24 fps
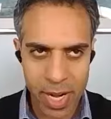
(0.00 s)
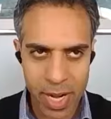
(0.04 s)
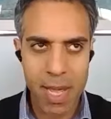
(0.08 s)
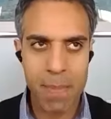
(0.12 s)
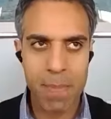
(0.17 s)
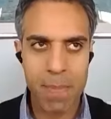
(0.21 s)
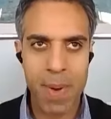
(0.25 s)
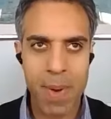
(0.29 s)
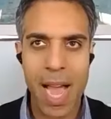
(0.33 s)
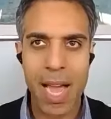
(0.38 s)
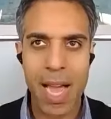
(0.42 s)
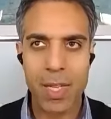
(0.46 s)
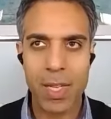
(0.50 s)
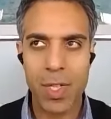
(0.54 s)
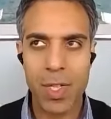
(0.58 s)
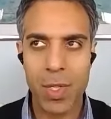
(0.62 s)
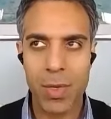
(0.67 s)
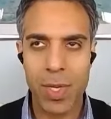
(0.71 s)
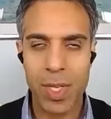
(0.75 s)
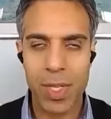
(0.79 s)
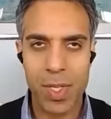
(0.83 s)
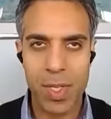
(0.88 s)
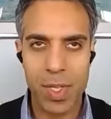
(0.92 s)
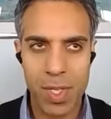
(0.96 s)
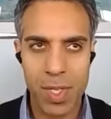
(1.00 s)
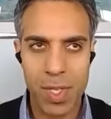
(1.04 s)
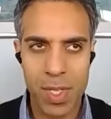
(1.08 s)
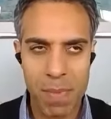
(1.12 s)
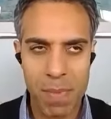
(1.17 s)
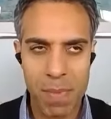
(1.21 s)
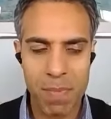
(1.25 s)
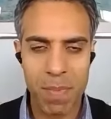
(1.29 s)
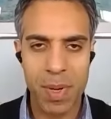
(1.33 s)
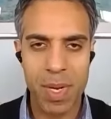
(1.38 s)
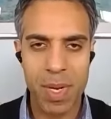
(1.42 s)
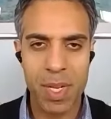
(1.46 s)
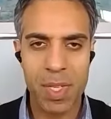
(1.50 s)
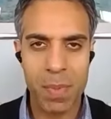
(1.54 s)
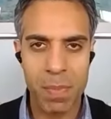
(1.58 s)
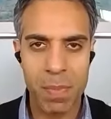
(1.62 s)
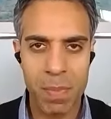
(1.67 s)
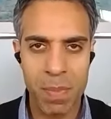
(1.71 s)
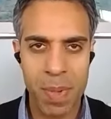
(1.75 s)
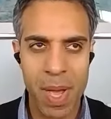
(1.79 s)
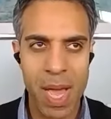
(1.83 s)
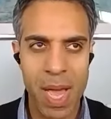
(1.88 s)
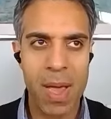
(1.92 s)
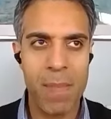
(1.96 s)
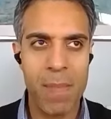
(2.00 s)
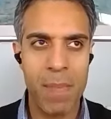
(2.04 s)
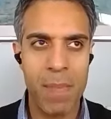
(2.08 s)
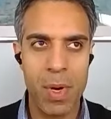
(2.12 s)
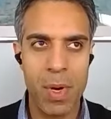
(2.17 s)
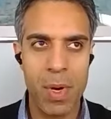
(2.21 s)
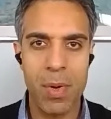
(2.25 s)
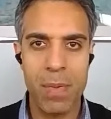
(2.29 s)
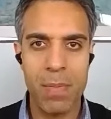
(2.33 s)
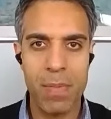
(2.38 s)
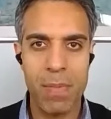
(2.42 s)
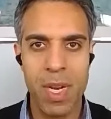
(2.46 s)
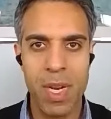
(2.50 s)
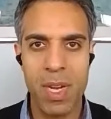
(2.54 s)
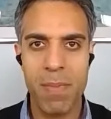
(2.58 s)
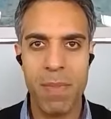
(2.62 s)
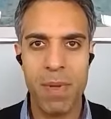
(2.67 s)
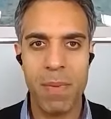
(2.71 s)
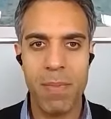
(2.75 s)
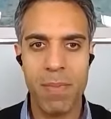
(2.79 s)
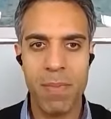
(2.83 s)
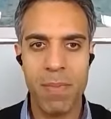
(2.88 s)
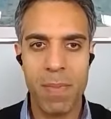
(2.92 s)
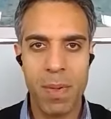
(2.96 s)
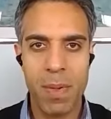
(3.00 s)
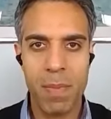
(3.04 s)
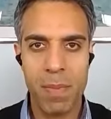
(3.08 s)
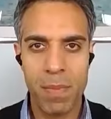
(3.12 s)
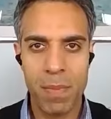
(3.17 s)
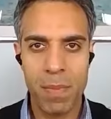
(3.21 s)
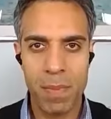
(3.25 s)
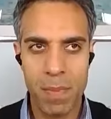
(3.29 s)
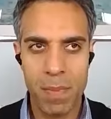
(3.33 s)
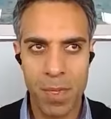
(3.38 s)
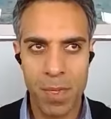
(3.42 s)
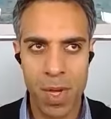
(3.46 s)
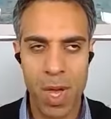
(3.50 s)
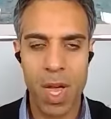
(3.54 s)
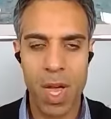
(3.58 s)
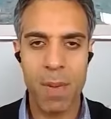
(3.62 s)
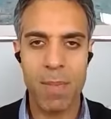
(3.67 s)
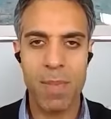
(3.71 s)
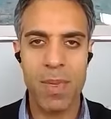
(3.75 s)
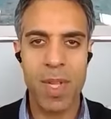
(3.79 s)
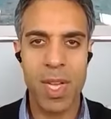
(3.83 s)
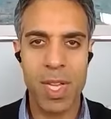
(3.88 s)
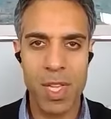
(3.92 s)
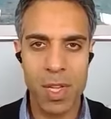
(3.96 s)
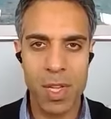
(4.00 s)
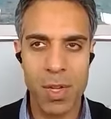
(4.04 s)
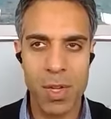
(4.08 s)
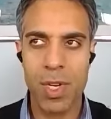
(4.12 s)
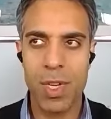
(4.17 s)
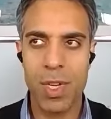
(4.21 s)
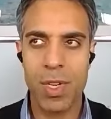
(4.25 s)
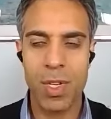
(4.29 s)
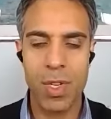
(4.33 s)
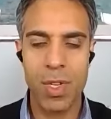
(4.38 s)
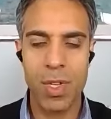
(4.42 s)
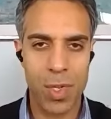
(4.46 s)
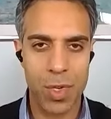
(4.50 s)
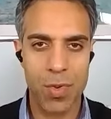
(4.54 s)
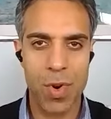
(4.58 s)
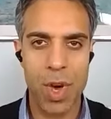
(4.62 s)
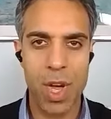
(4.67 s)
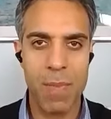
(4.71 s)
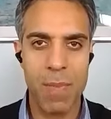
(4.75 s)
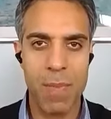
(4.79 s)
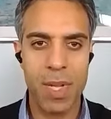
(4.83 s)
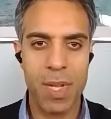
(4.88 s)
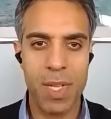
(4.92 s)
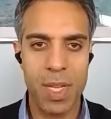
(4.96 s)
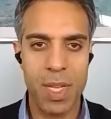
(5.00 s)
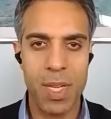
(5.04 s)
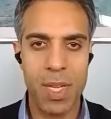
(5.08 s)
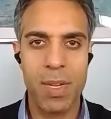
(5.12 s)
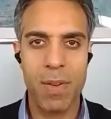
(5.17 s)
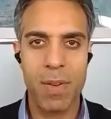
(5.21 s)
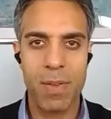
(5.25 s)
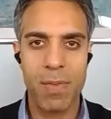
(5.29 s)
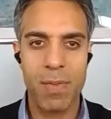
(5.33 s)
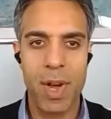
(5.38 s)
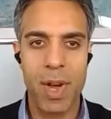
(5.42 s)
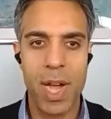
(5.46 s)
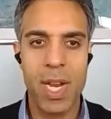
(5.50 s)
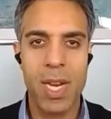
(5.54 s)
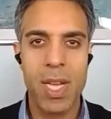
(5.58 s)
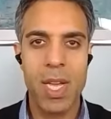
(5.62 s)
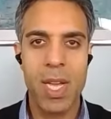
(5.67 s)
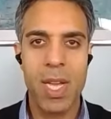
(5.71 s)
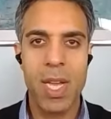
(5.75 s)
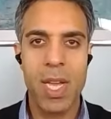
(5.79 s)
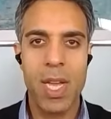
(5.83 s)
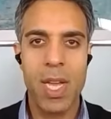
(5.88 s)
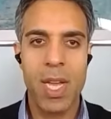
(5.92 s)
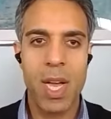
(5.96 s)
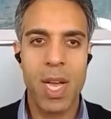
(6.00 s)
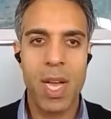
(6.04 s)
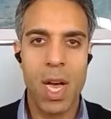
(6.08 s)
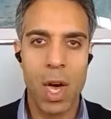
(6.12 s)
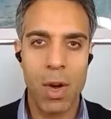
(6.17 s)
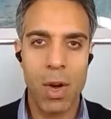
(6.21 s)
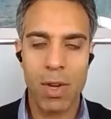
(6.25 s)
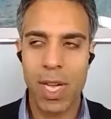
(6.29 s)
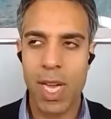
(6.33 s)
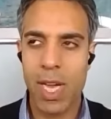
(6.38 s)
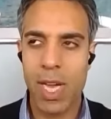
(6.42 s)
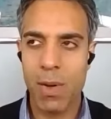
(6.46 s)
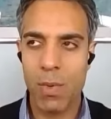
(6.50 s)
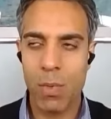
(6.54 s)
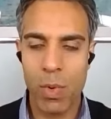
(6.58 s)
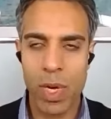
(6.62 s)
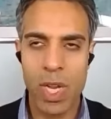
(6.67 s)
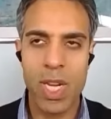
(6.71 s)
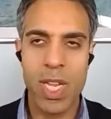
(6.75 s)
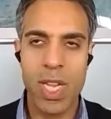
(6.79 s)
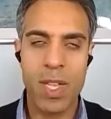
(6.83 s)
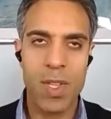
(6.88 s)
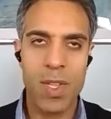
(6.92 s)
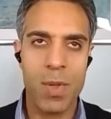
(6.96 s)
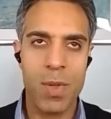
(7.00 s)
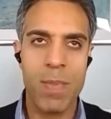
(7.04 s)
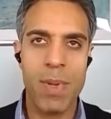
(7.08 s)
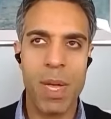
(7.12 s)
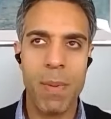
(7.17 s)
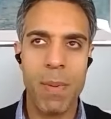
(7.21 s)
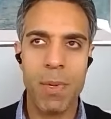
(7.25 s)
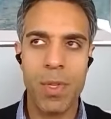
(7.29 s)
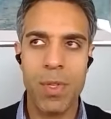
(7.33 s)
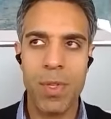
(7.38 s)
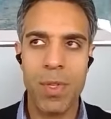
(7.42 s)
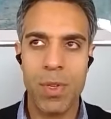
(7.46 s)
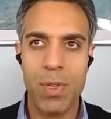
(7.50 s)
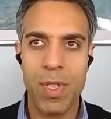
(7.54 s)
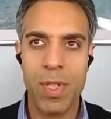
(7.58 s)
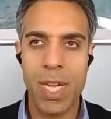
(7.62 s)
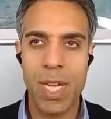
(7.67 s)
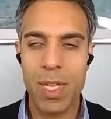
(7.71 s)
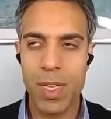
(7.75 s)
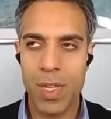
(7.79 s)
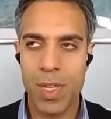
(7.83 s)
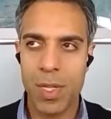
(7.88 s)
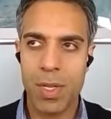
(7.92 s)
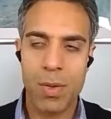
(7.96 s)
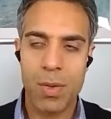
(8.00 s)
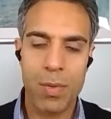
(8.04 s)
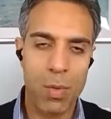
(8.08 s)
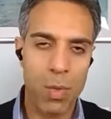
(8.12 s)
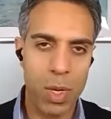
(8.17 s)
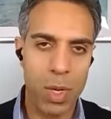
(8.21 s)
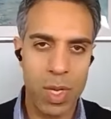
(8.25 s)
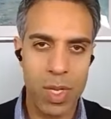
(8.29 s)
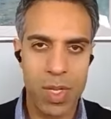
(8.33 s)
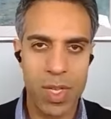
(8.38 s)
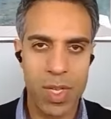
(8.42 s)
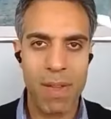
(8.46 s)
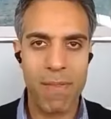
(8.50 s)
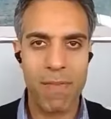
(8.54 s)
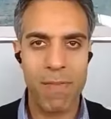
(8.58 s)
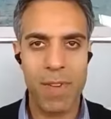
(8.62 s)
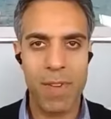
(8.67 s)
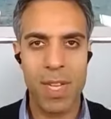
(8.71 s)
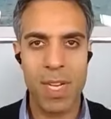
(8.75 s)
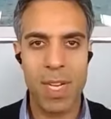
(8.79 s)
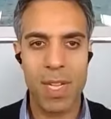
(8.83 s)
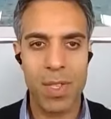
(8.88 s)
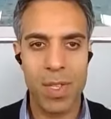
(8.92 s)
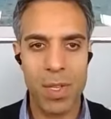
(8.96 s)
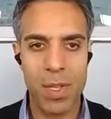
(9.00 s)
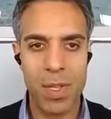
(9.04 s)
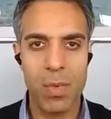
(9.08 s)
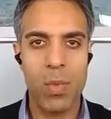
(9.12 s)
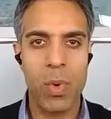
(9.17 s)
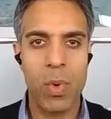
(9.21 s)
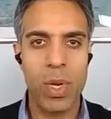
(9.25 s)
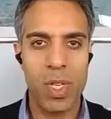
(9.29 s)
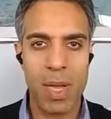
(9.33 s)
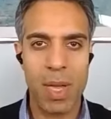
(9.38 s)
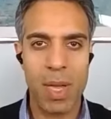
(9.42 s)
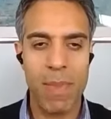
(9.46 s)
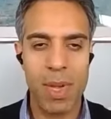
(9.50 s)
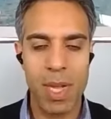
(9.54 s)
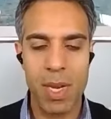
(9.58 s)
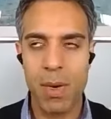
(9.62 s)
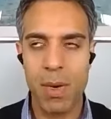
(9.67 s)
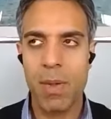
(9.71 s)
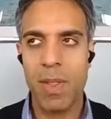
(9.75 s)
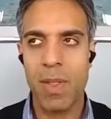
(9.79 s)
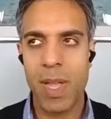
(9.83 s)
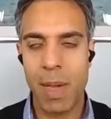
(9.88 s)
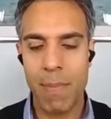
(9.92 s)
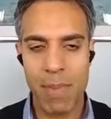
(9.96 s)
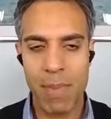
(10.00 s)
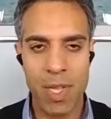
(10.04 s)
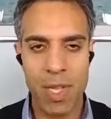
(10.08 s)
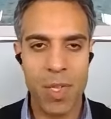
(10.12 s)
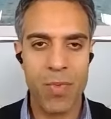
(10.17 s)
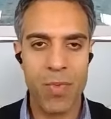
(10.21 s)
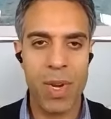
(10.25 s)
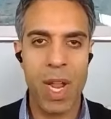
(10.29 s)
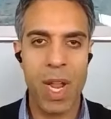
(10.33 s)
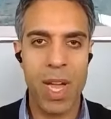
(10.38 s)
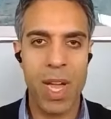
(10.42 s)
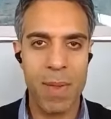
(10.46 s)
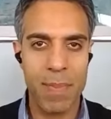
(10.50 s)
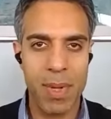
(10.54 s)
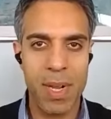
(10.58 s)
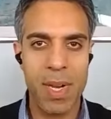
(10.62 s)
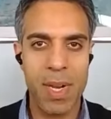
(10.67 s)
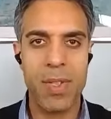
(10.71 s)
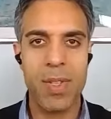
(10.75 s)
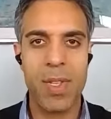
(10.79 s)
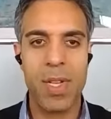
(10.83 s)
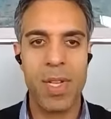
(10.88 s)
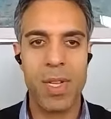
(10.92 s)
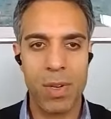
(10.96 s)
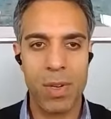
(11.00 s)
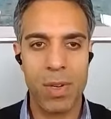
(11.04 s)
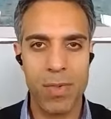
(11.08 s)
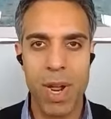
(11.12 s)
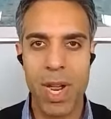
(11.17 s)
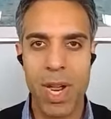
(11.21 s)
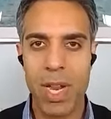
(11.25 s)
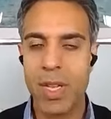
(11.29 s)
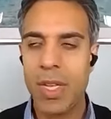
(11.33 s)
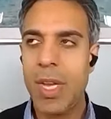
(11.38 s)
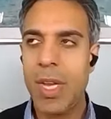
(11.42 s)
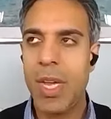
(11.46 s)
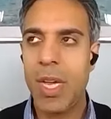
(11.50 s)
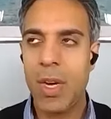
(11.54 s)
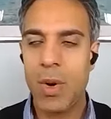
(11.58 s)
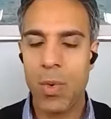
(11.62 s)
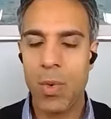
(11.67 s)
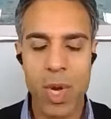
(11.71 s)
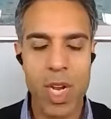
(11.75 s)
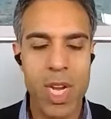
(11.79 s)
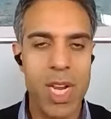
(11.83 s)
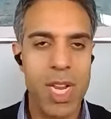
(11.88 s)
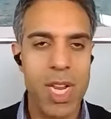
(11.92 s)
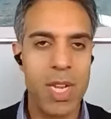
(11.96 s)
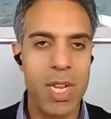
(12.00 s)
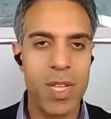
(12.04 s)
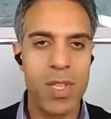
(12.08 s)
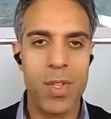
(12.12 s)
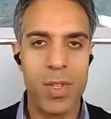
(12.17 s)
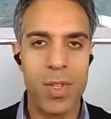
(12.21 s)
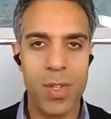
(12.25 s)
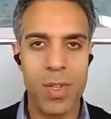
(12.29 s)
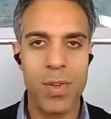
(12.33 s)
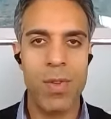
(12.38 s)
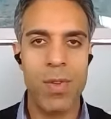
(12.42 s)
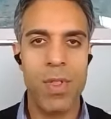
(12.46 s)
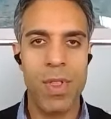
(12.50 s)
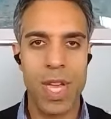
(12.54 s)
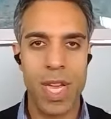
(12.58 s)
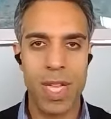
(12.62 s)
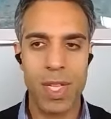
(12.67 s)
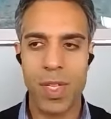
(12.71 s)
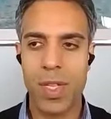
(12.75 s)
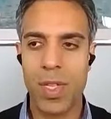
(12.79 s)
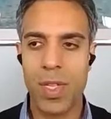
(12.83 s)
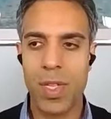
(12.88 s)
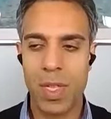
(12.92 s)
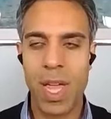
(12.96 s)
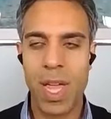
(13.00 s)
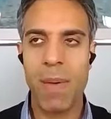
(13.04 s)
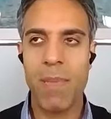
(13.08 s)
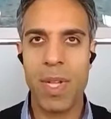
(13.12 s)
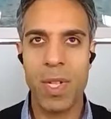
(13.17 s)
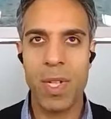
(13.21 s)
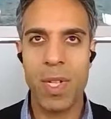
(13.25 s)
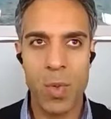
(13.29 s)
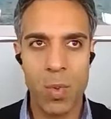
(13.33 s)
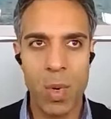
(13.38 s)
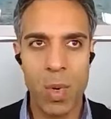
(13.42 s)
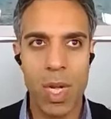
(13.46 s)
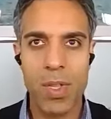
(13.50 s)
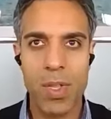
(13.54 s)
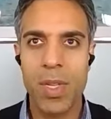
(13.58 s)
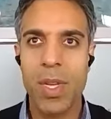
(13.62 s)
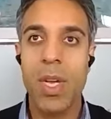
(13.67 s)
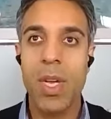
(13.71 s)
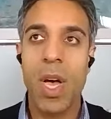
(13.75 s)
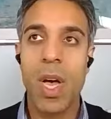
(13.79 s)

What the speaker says: it back to its simplest, bare bone minimum terms that you can describe it in, right? Okay, we need to be able to do this. What does that feed into? What does that mean? That means reliability. Great. We need it to do this. That means what?